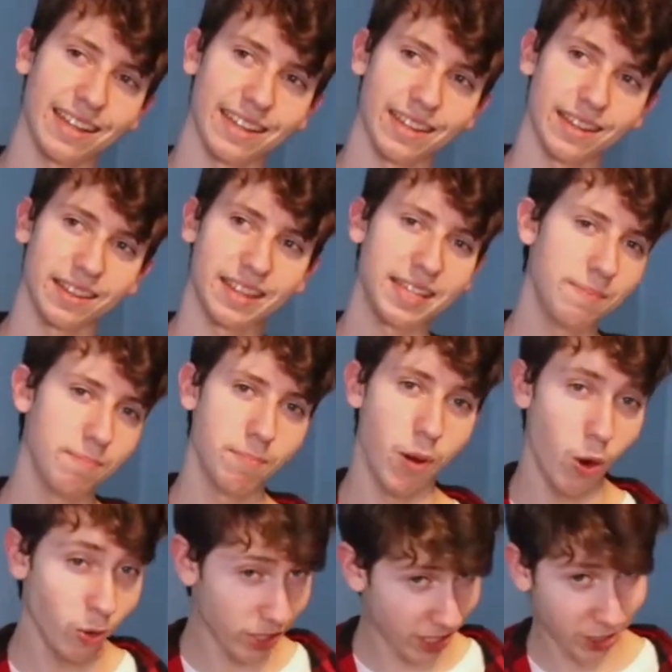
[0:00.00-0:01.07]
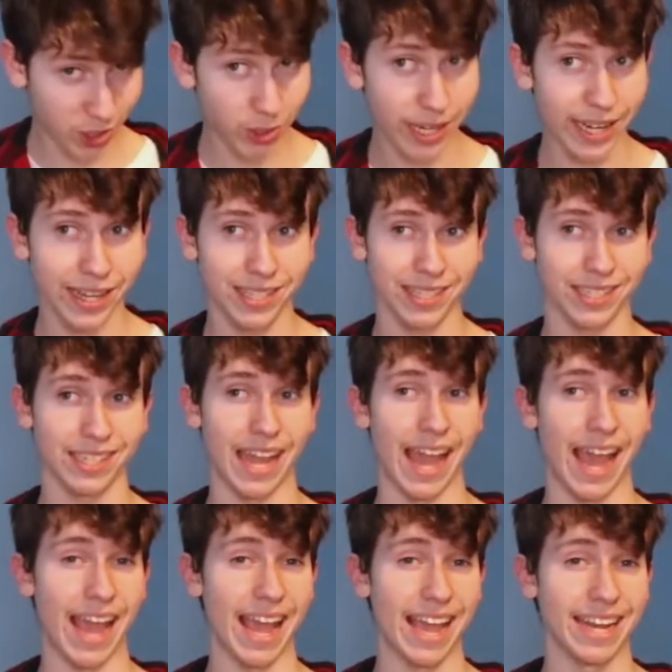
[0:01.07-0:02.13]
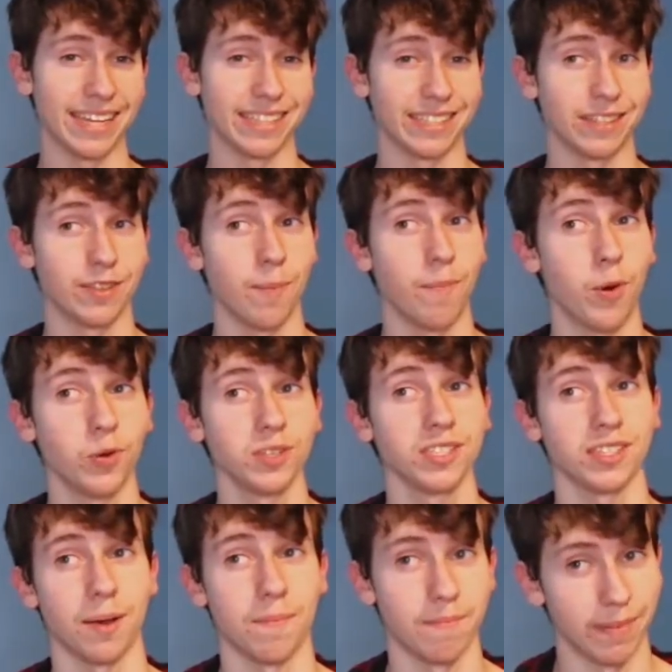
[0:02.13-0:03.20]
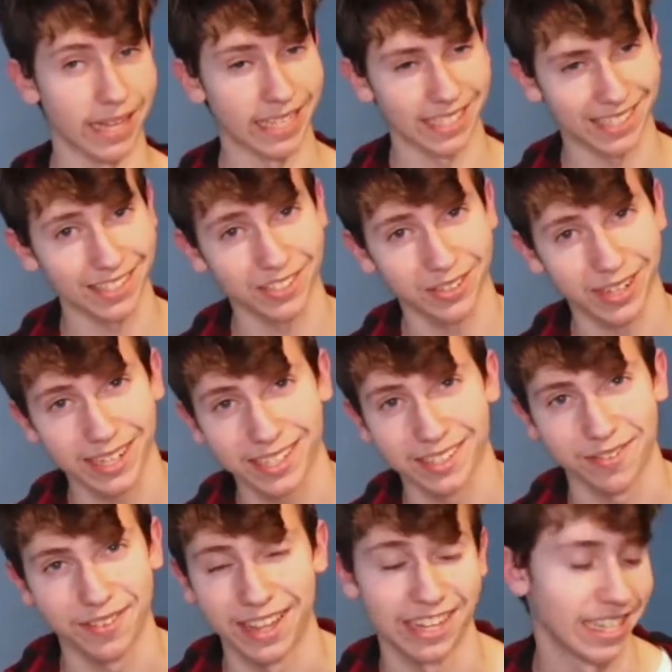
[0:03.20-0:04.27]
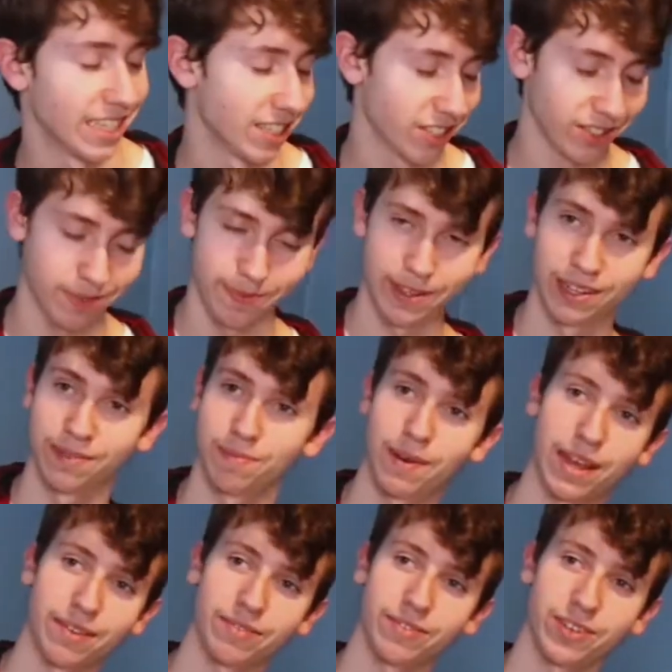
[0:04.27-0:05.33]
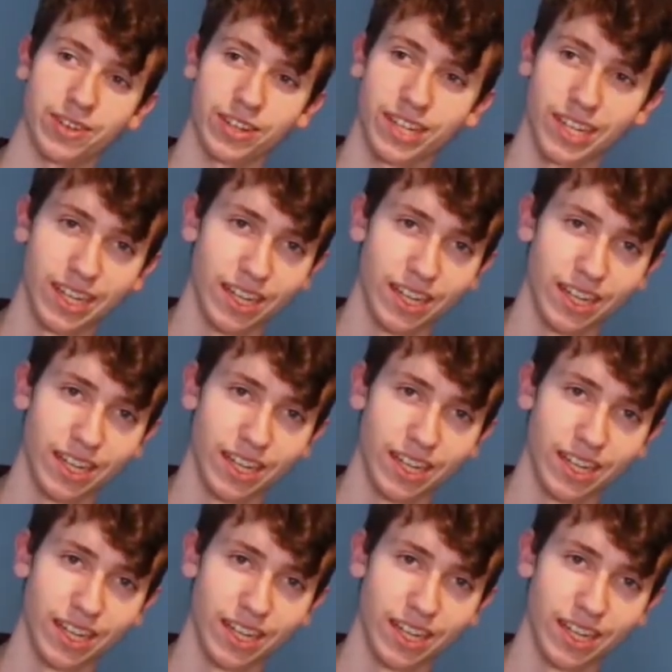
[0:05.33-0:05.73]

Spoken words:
the most tricks and the most amazing tricks of any instrument by far.